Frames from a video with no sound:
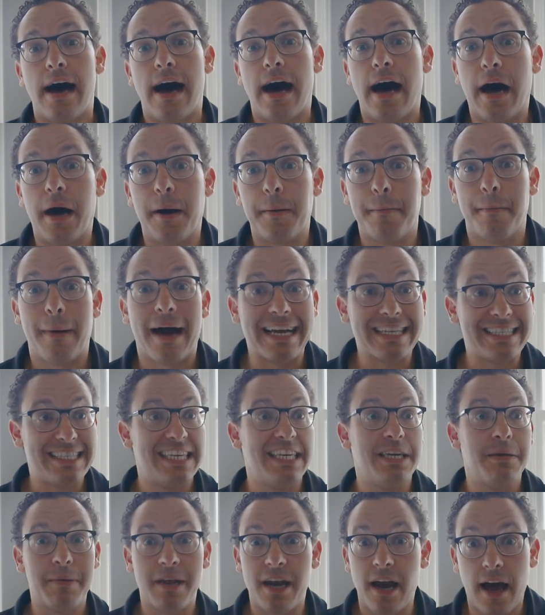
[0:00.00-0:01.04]
Uh, my
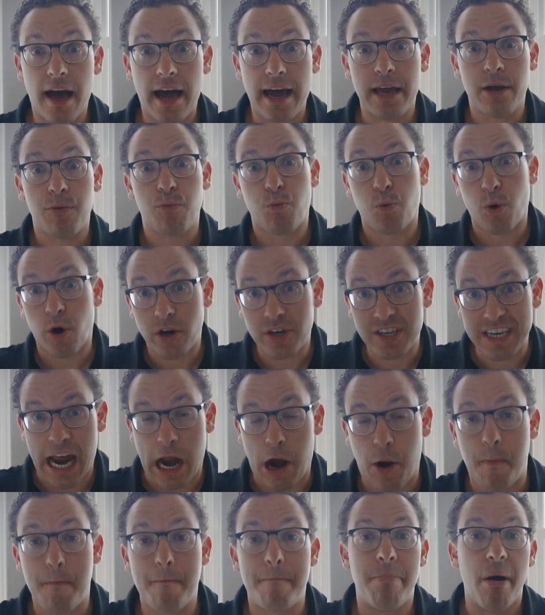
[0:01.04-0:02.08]
team and I worked
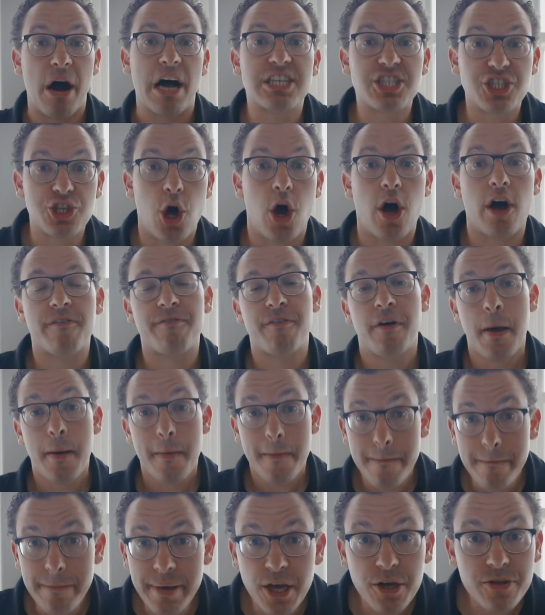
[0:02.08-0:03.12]
our butts off
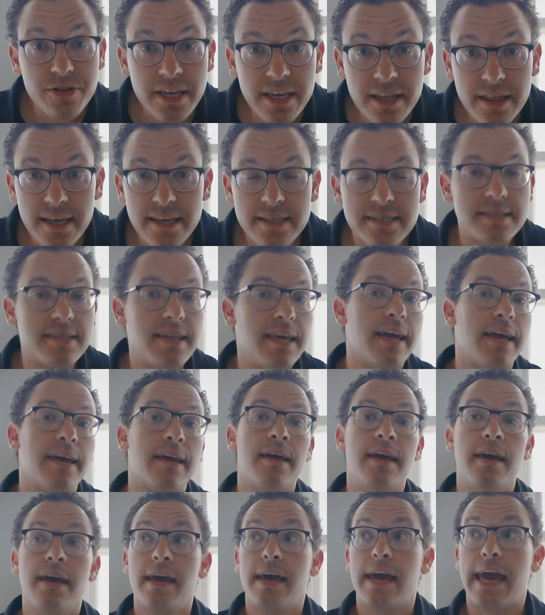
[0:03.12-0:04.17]
building this
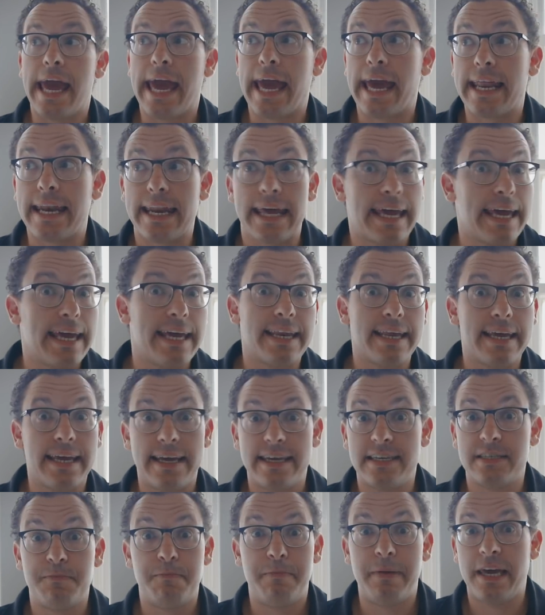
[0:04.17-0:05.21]
thing, and it
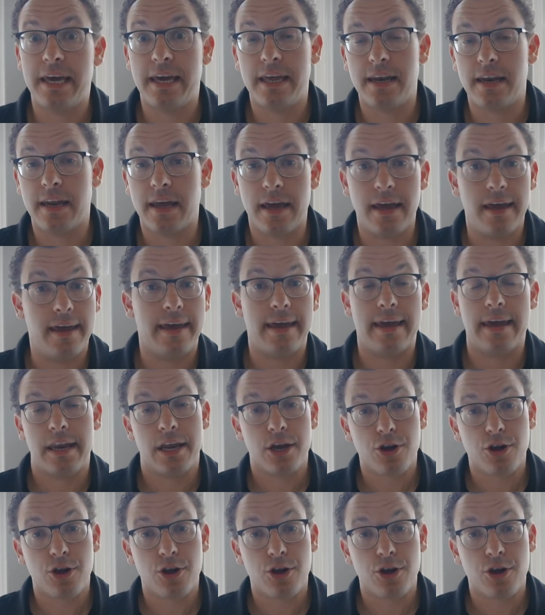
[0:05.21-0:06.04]
has been an